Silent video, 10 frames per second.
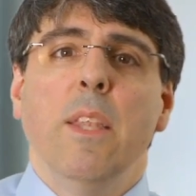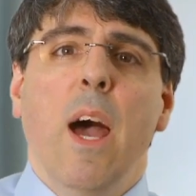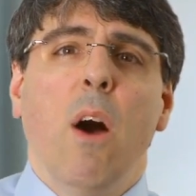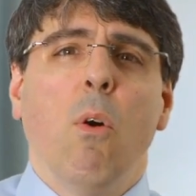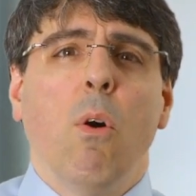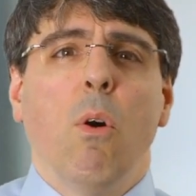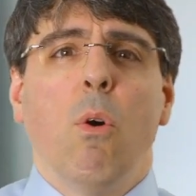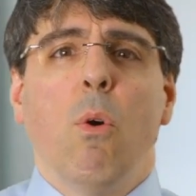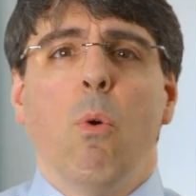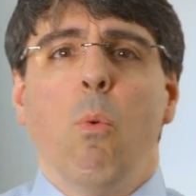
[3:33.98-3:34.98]
Now,
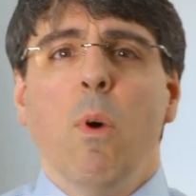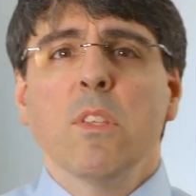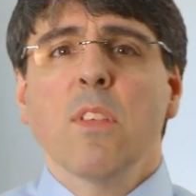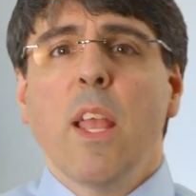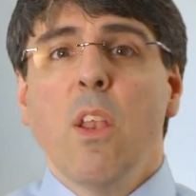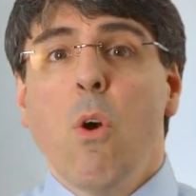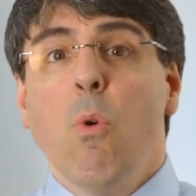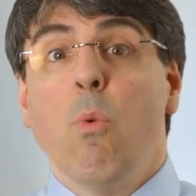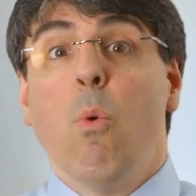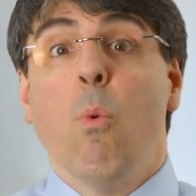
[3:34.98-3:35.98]
once I
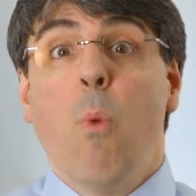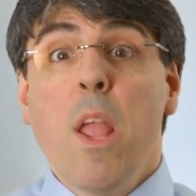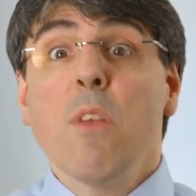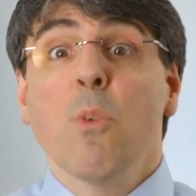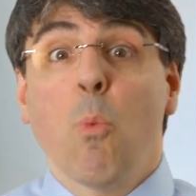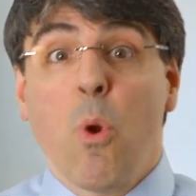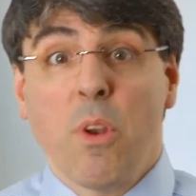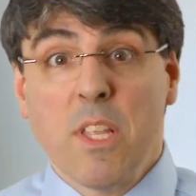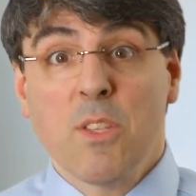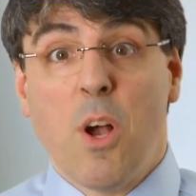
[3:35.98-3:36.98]
know where the
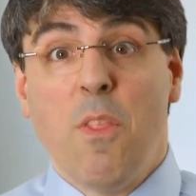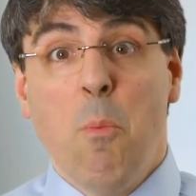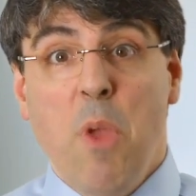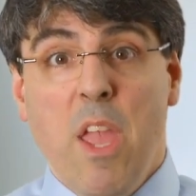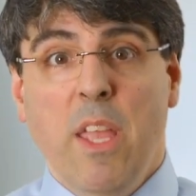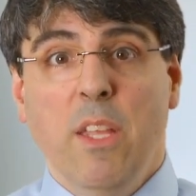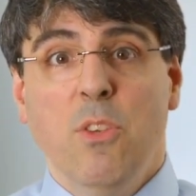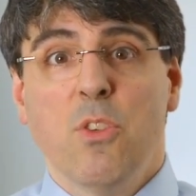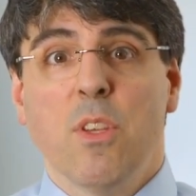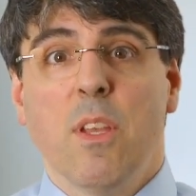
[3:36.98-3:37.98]
word is on the
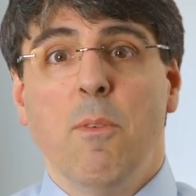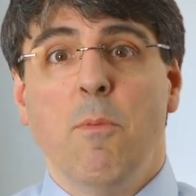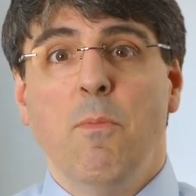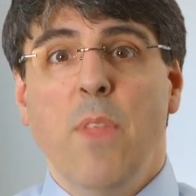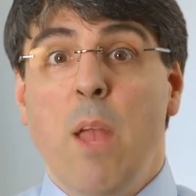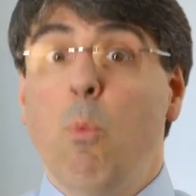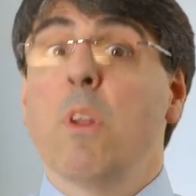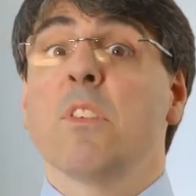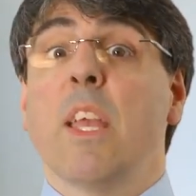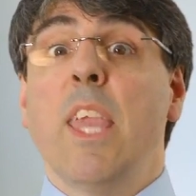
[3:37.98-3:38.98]
page, and
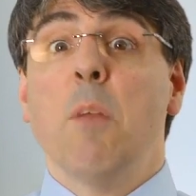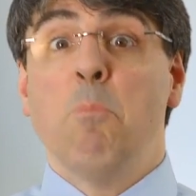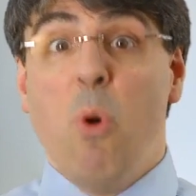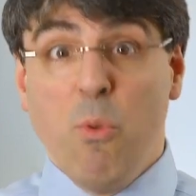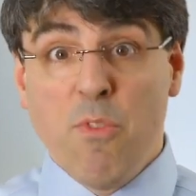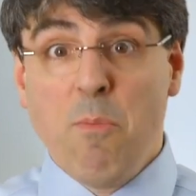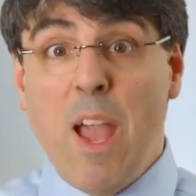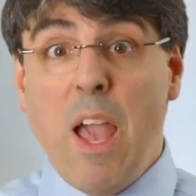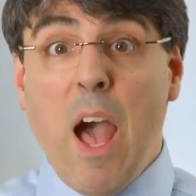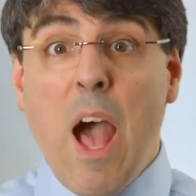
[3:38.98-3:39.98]
once I get both of
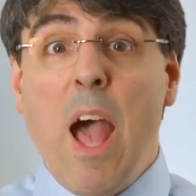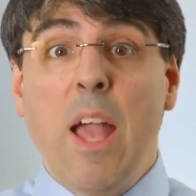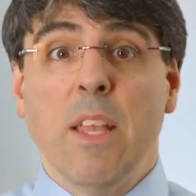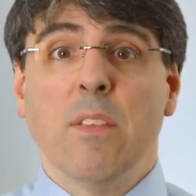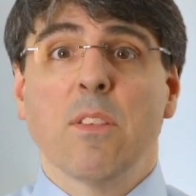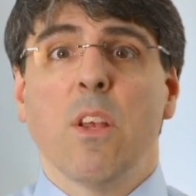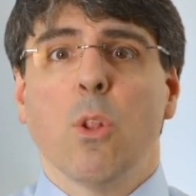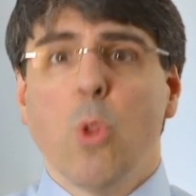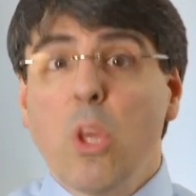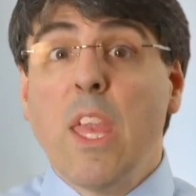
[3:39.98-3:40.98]
my eyes
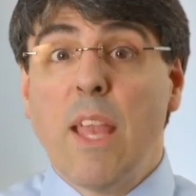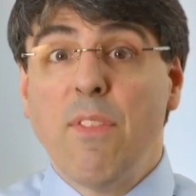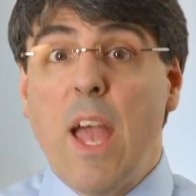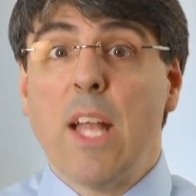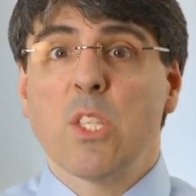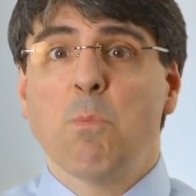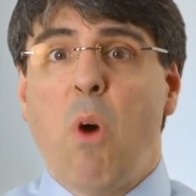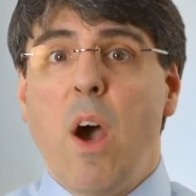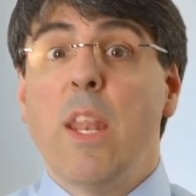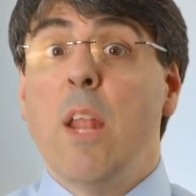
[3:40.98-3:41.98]
looking at that
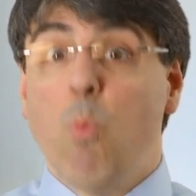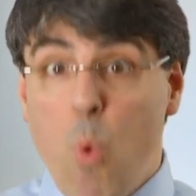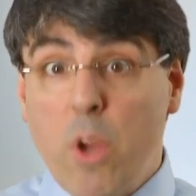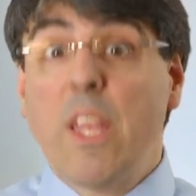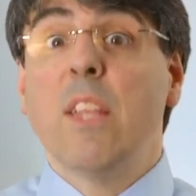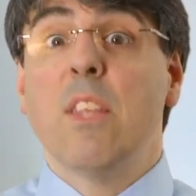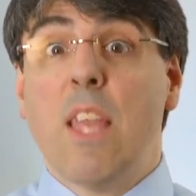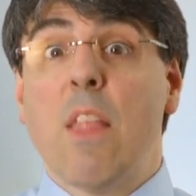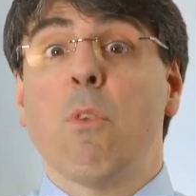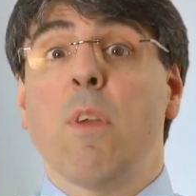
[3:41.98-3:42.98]
spot and working
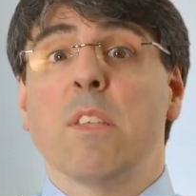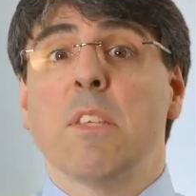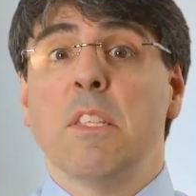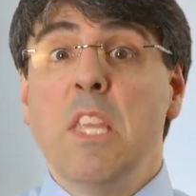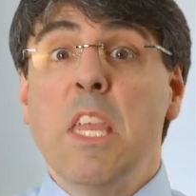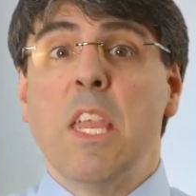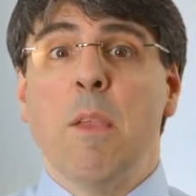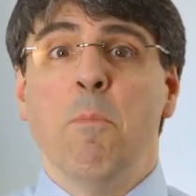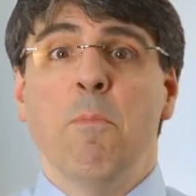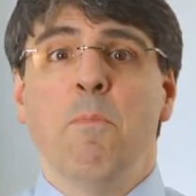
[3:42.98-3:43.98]
together as a
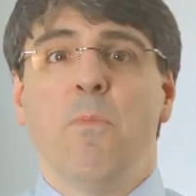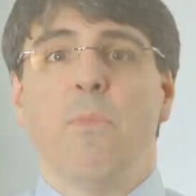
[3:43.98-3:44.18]
team,